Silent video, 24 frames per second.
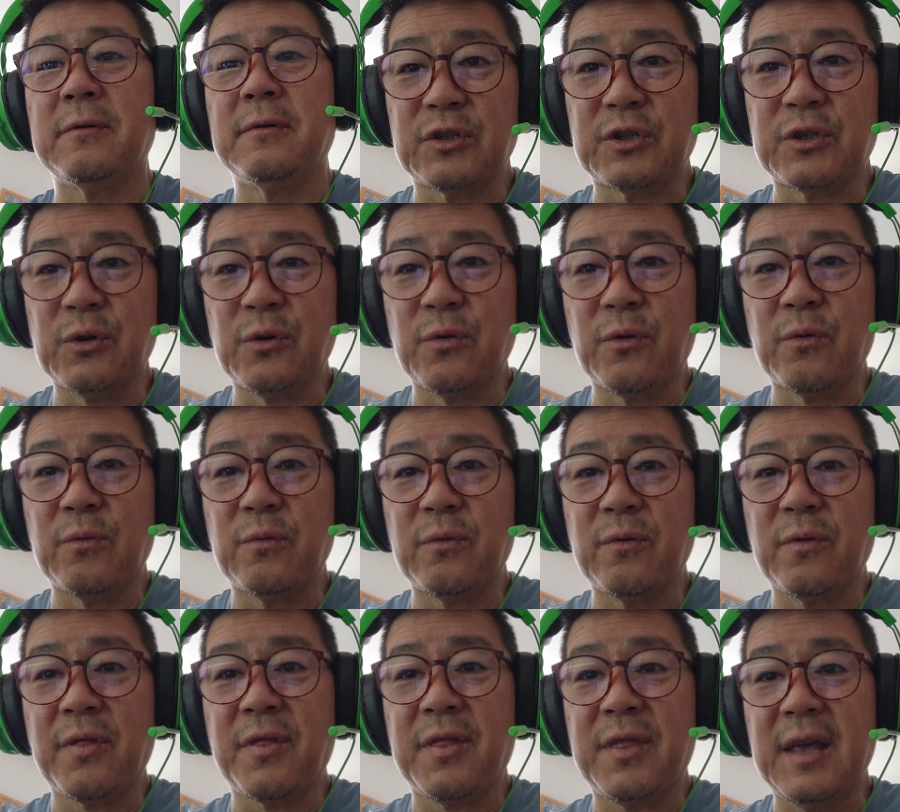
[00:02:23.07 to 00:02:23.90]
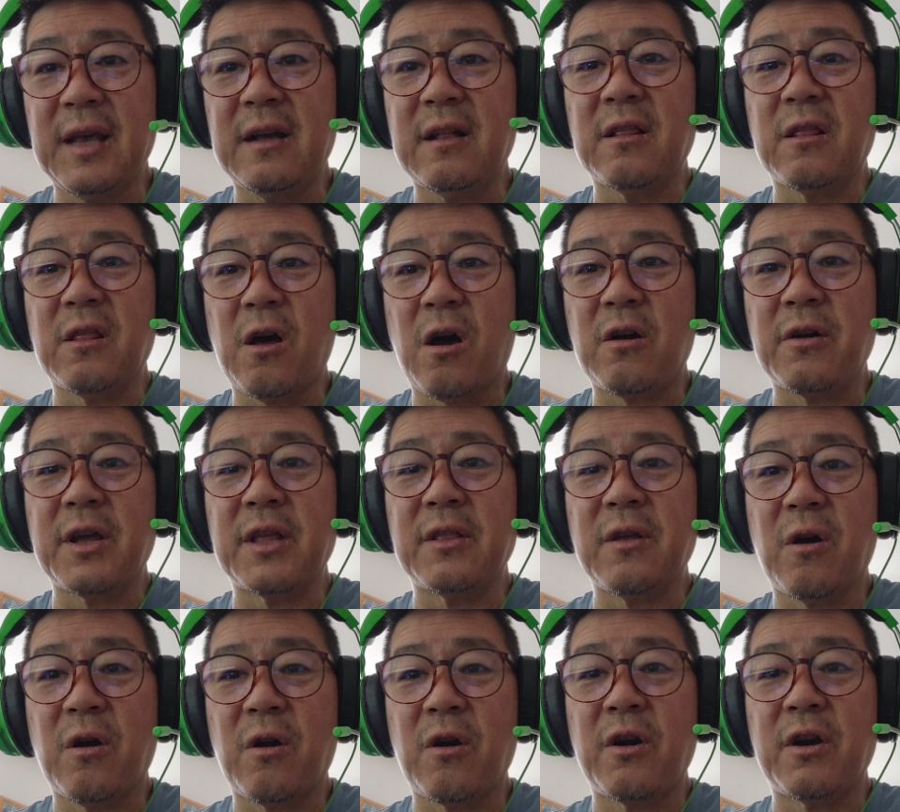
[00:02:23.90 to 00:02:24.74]
So think long
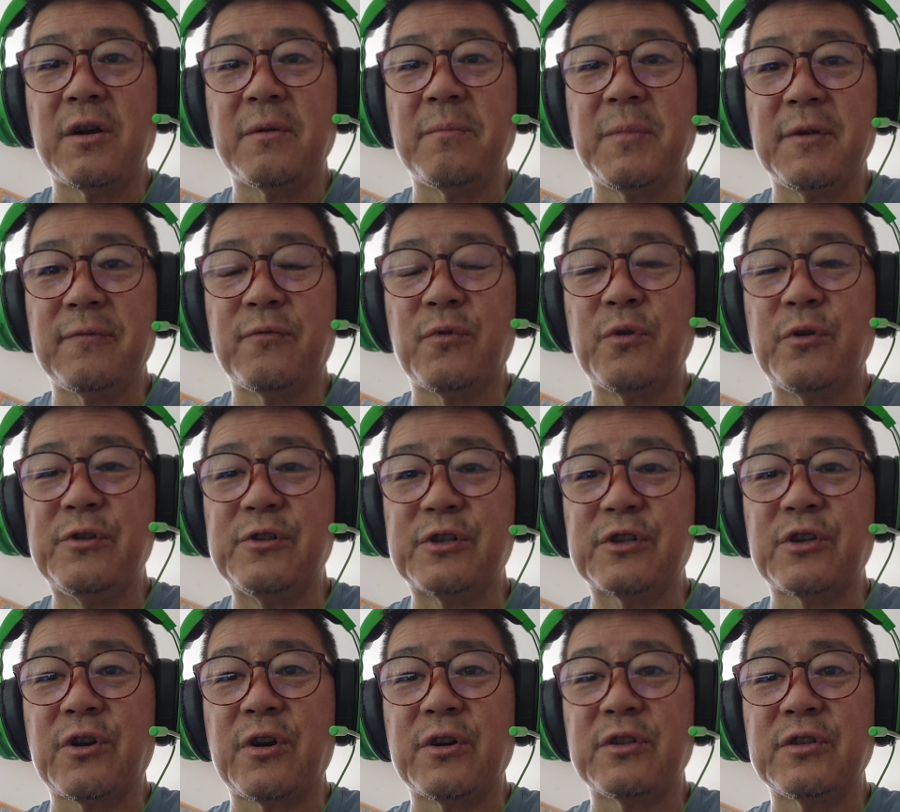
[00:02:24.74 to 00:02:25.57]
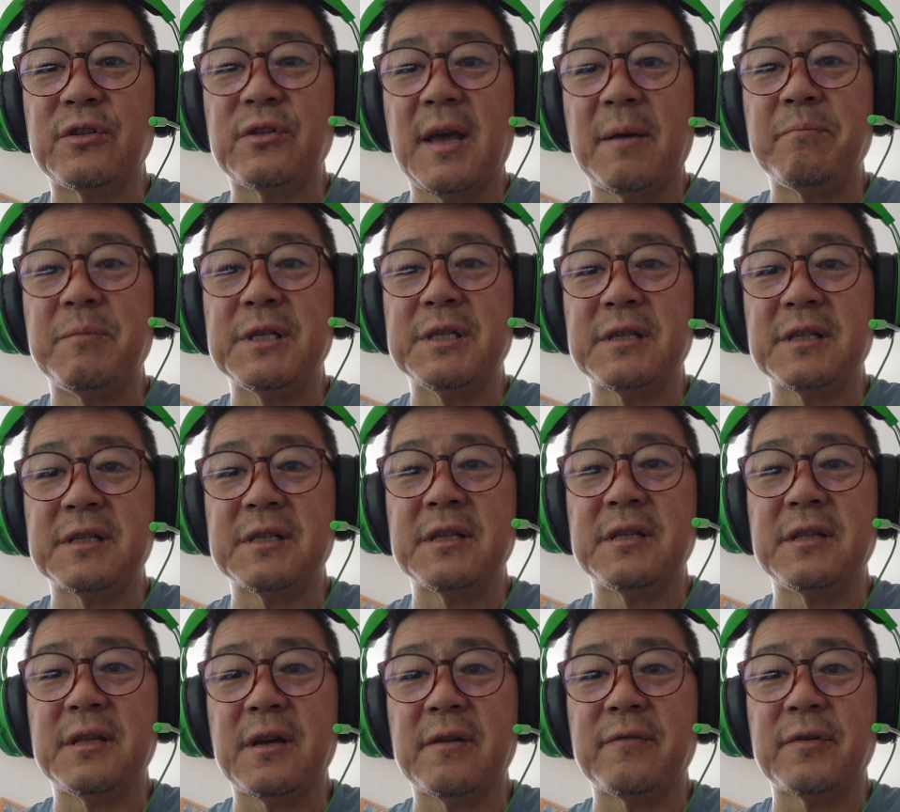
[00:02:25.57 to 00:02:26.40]
and hard before you start that business
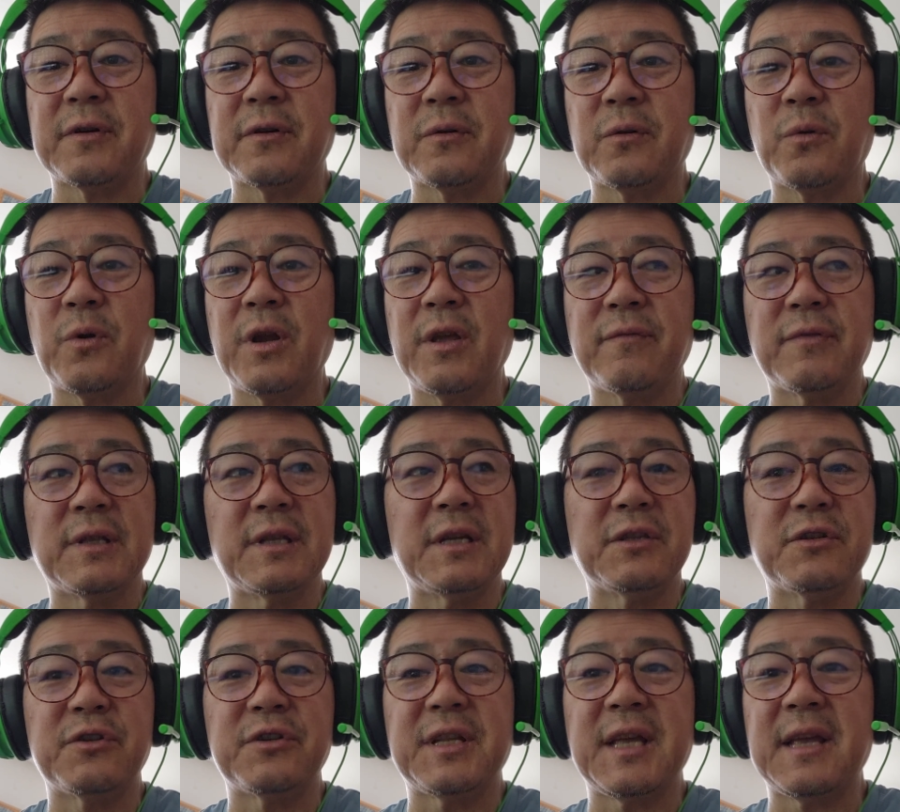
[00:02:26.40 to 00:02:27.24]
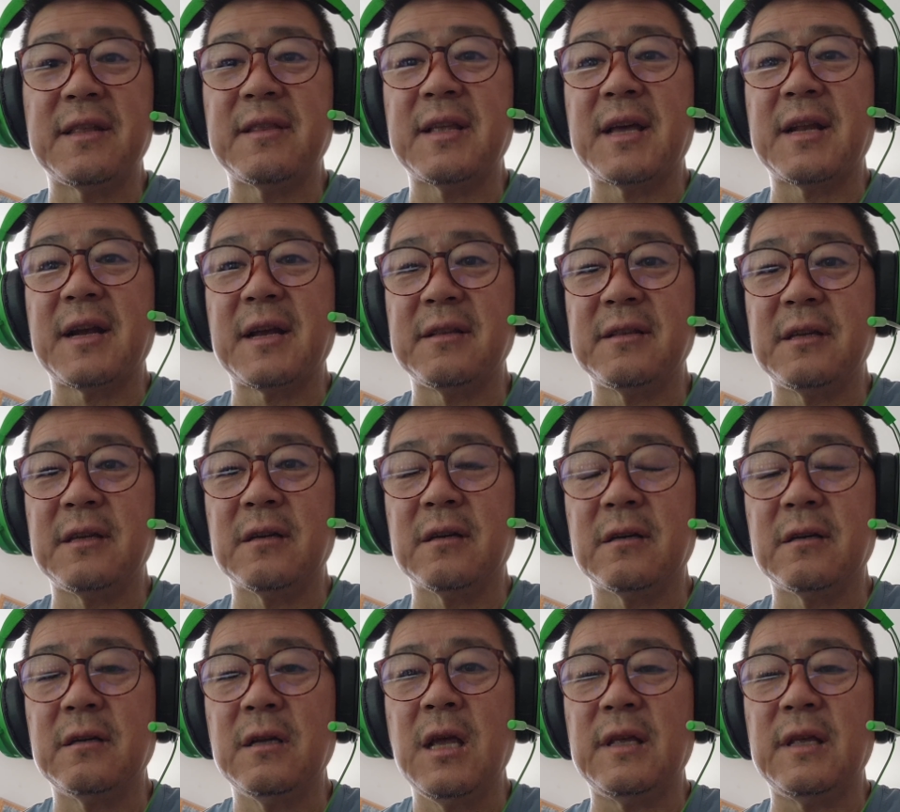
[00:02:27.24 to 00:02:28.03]
endeavor or even entertain that idea.